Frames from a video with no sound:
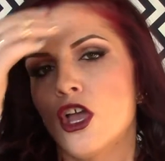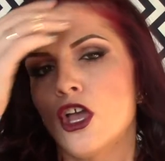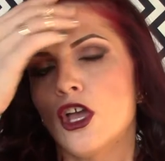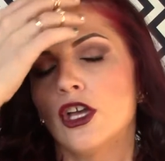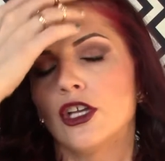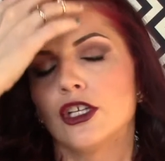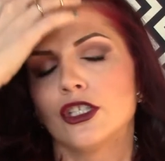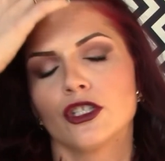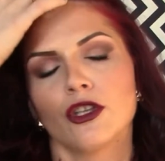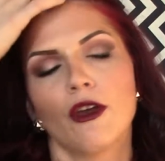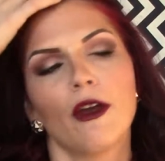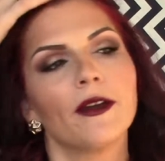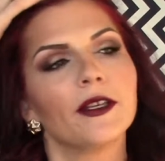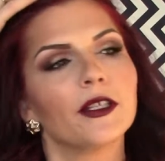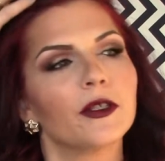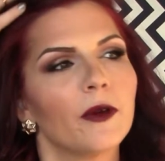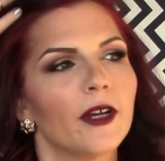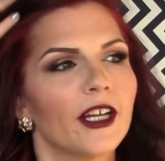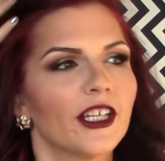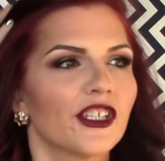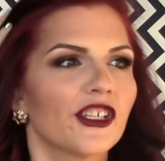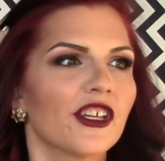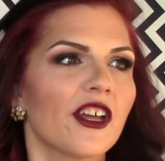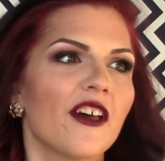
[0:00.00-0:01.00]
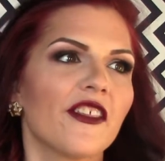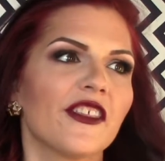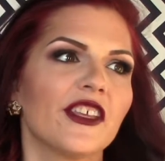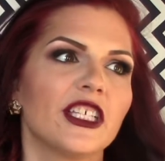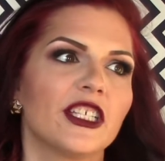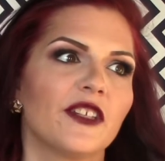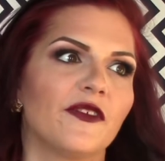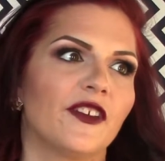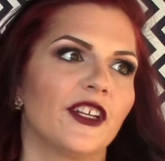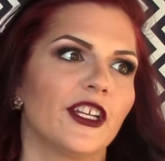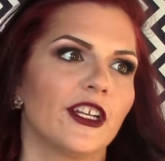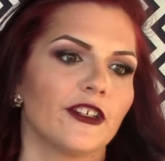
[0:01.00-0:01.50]
So I was watching all
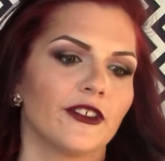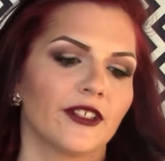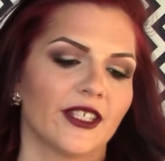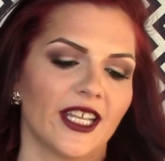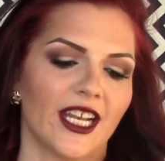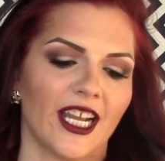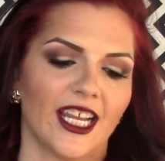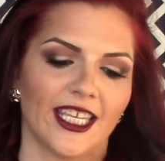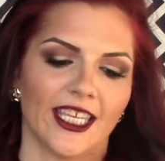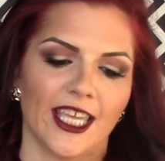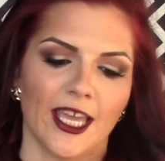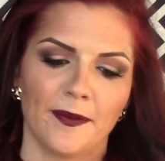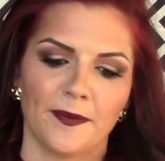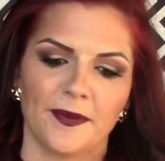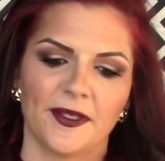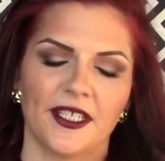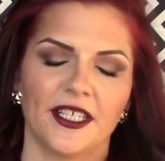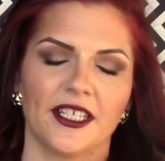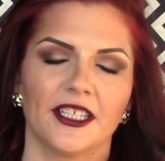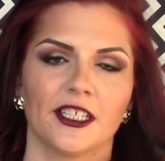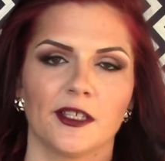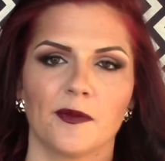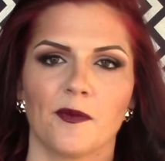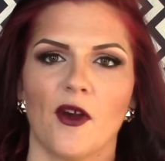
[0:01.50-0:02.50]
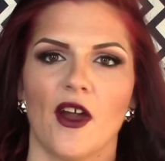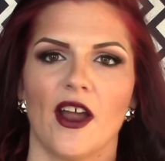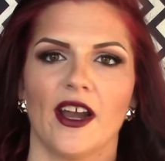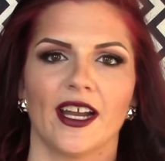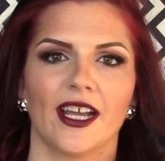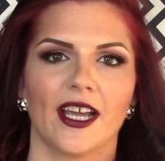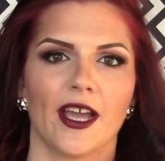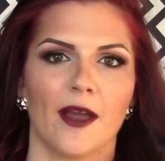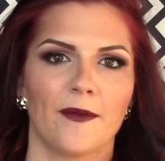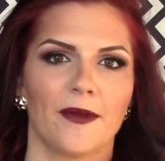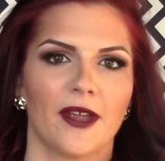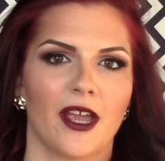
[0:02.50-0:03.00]
these videos and I kept seeing this
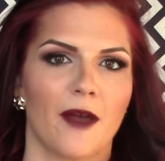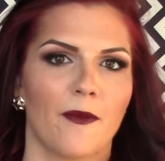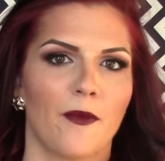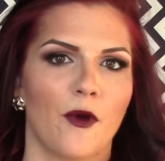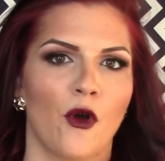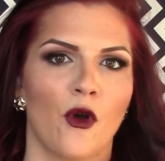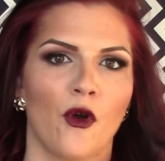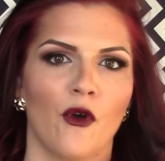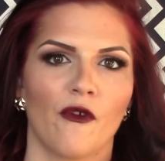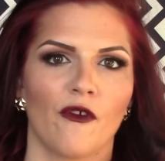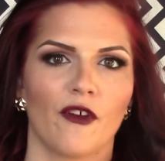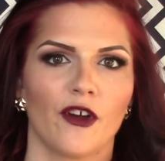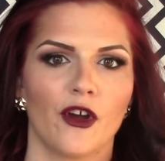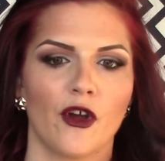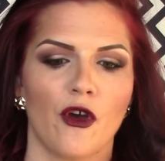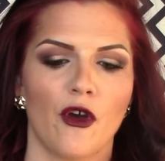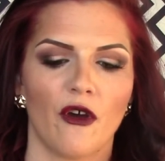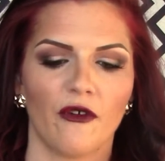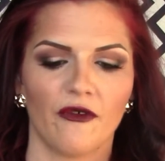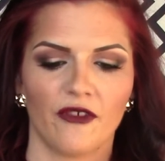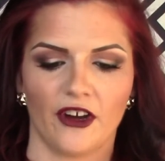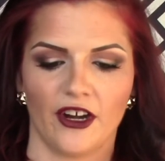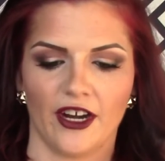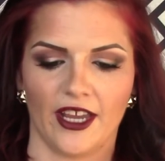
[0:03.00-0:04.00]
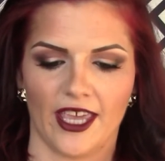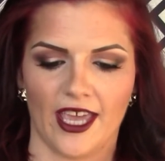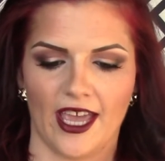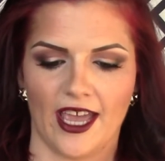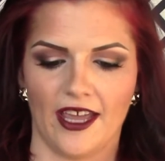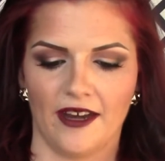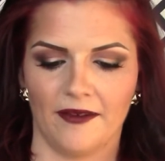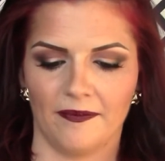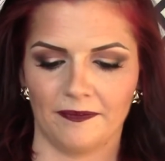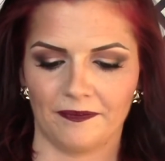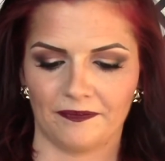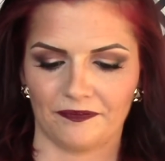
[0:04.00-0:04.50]
product coming up over and over
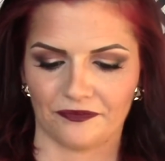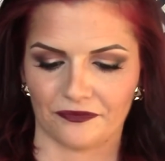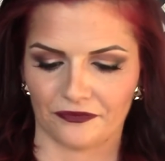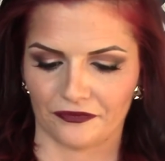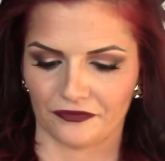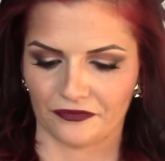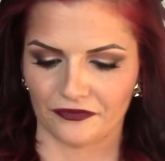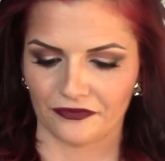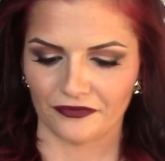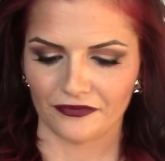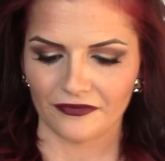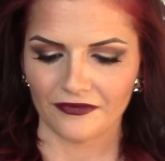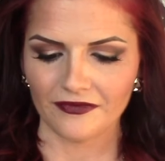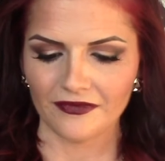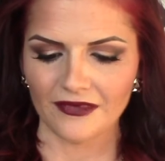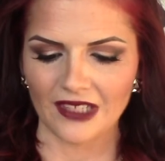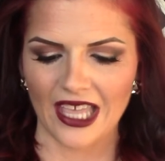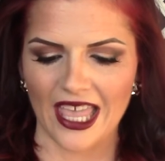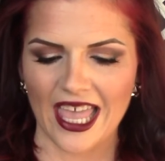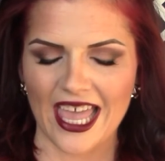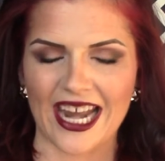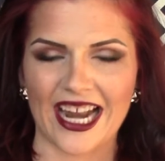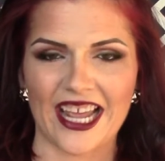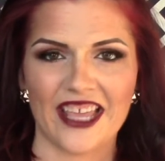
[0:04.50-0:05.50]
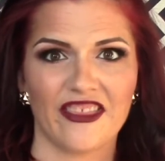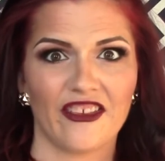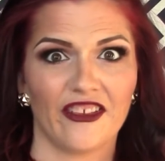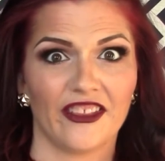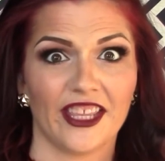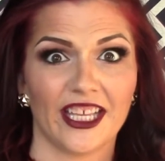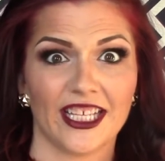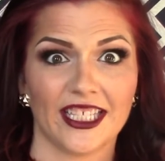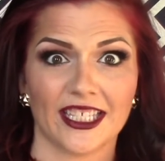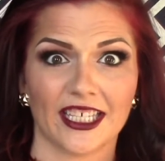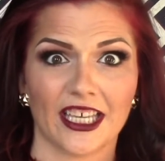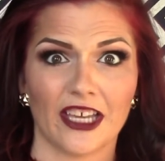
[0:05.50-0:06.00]
again. And I thought,
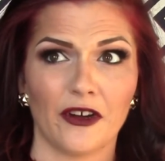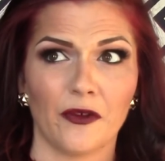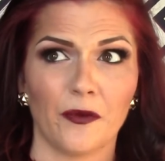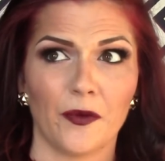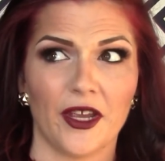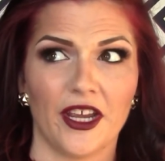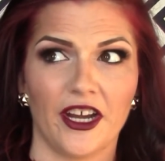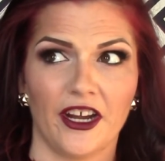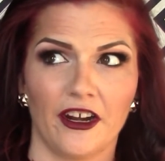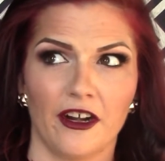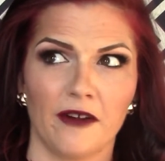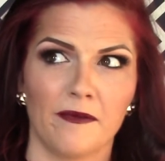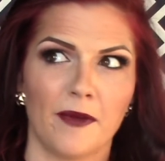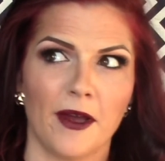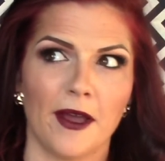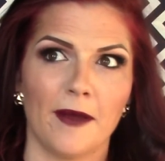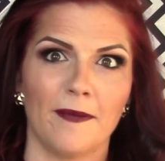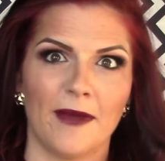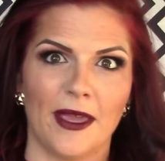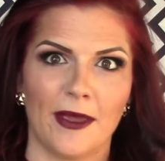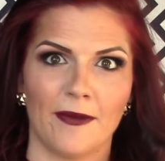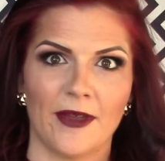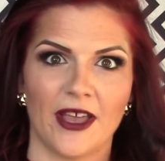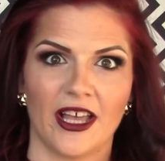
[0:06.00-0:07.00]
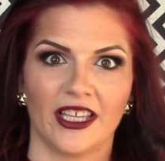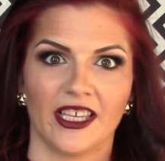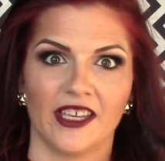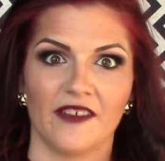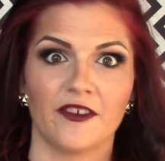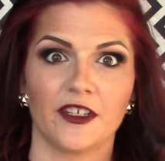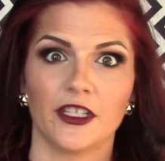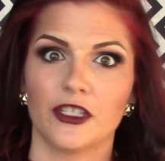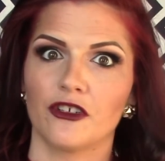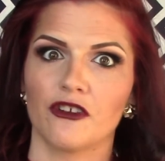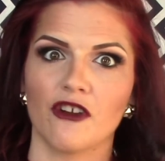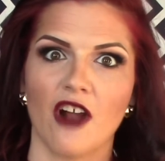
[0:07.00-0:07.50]
that's kind of weird, but maybe I'll give
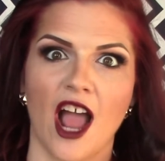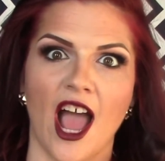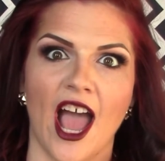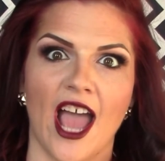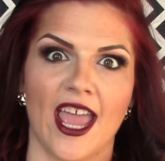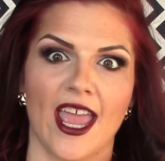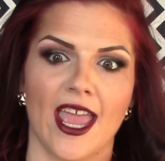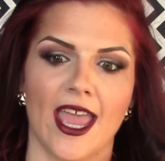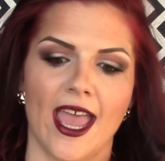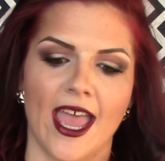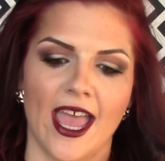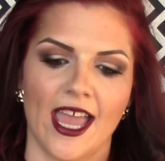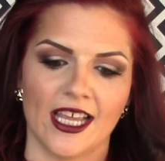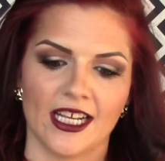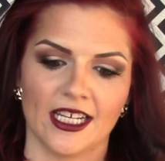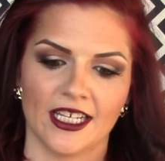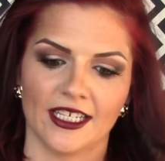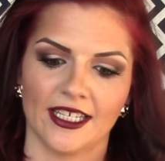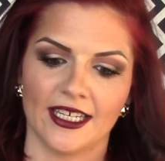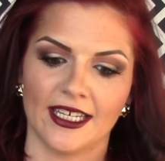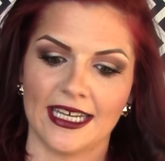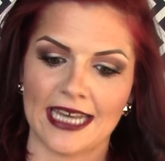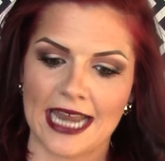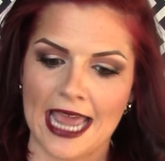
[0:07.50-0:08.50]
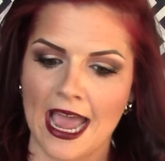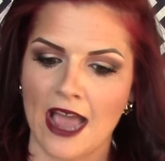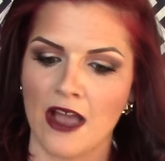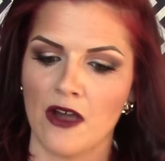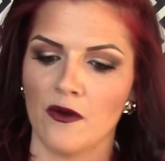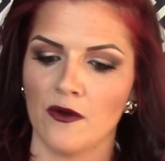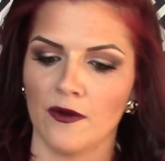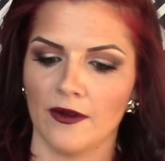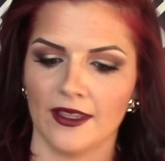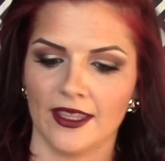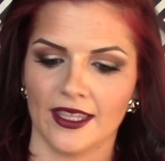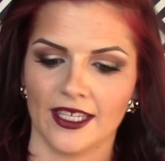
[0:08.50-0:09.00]
it a try. And
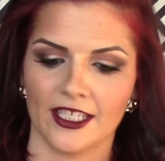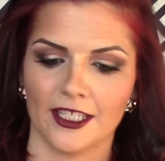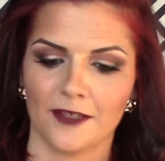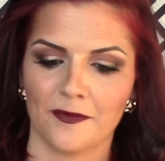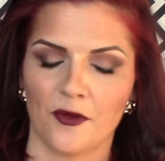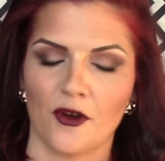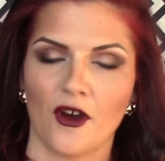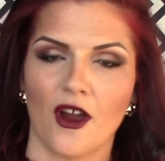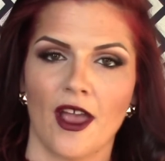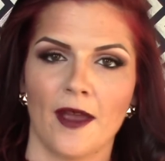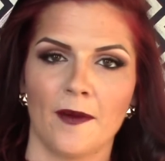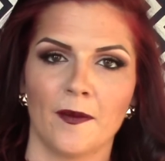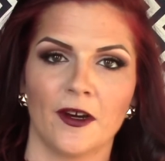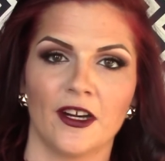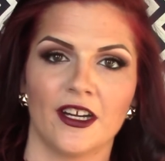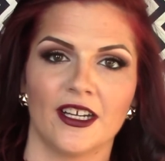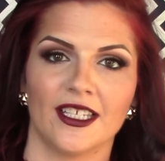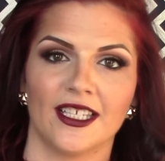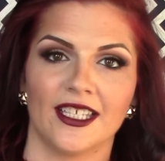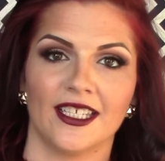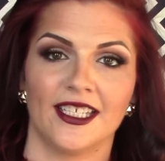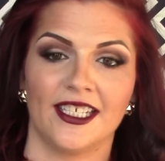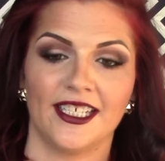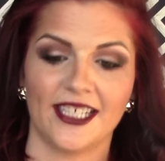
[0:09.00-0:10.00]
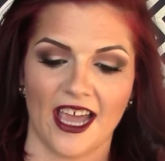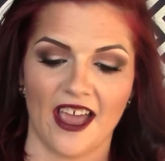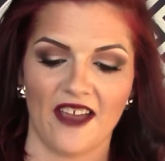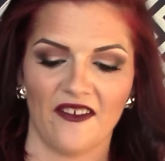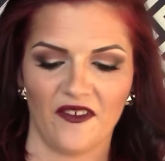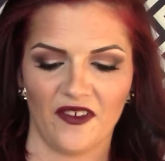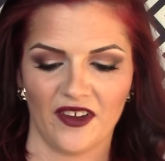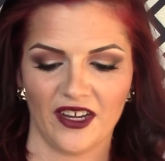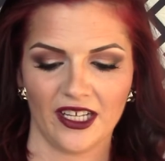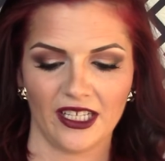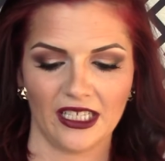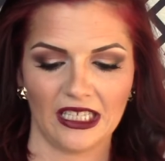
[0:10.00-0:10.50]
now this primer is
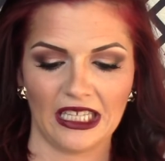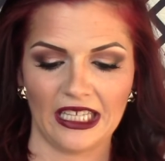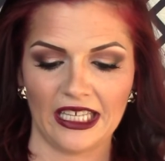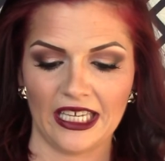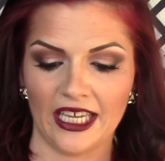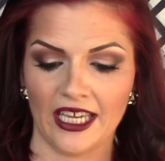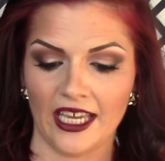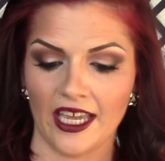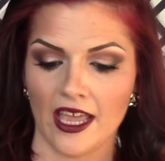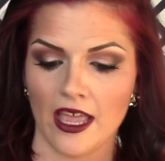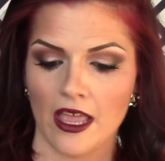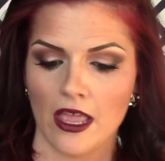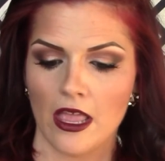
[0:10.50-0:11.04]
definitely